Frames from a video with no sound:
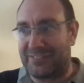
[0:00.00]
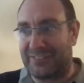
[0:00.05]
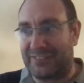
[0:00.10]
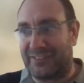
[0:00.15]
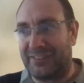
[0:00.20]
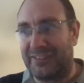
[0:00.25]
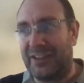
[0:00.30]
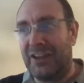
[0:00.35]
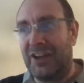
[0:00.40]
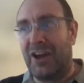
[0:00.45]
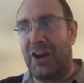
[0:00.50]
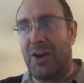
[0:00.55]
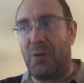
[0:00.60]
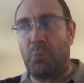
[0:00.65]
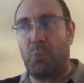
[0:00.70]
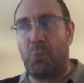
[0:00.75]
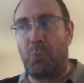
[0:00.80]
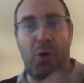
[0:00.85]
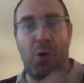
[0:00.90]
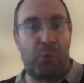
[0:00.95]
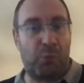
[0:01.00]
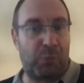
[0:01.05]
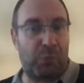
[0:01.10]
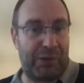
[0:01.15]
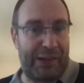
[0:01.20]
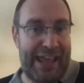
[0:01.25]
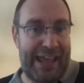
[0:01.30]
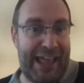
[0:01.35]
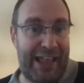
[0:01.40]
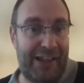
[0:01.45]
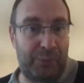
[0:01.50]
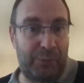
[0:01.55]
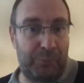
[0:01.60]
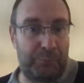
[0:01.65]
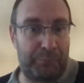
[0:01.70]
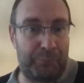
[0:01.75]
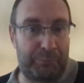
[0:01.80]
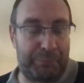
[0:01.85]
and what will it help